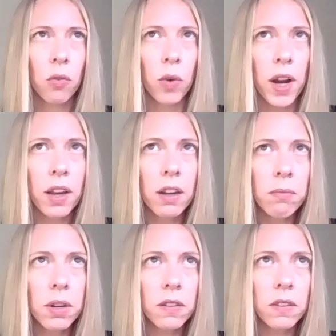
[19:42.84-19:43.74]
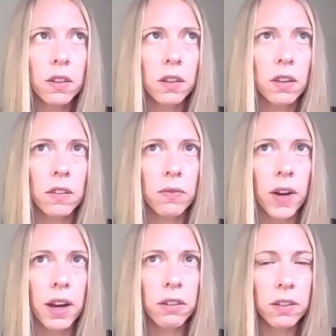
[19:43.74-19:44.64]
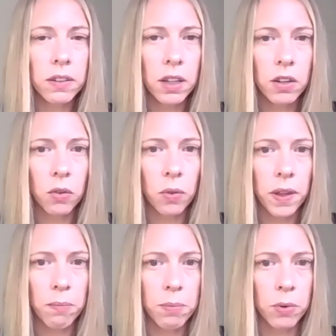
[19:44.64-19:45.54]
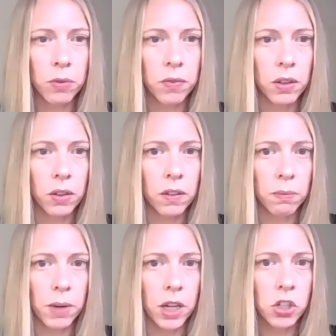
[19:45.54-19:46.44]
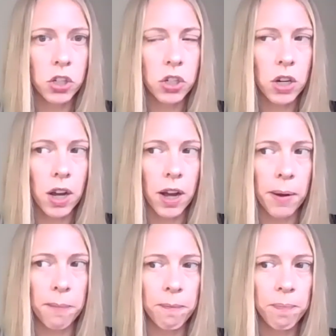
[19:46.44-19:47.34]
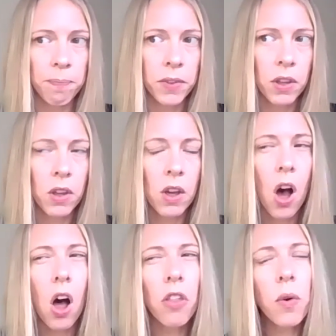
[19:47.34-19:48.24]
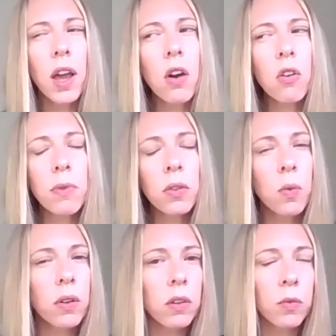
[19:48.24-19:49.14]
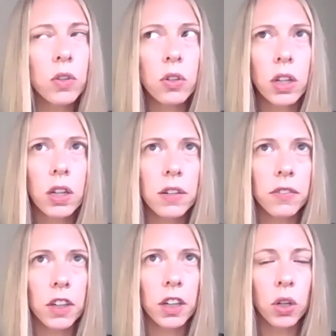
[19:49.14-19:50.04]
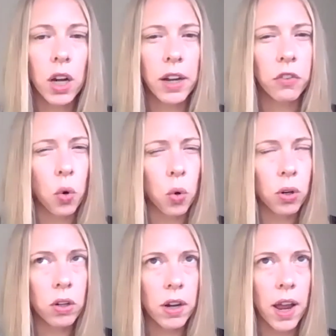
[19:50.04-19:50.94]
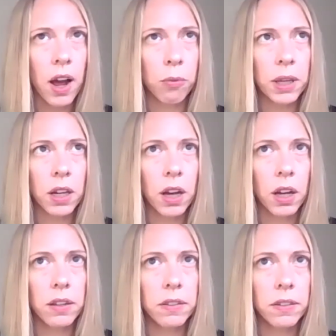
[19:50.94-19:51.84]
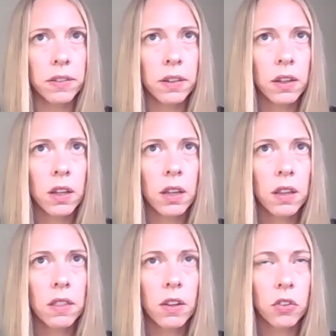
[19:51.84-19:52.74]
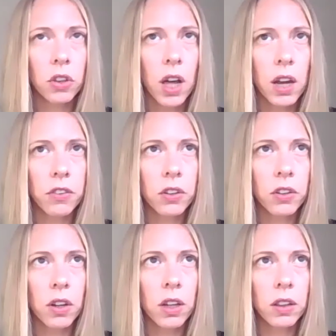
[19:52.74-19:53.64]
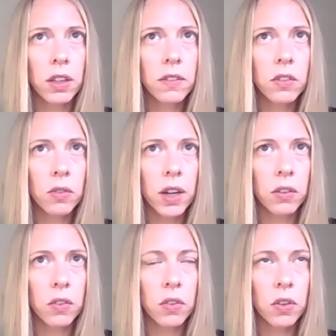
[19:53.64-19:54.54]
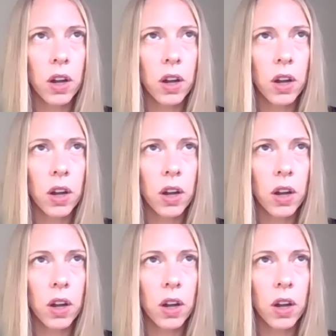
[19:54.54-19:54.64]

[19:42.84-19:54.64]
randomness to this virus that I don't think people feel as much. Although I almost wonder if we're turning a different kind of corner now, because there's a lot of, at least around,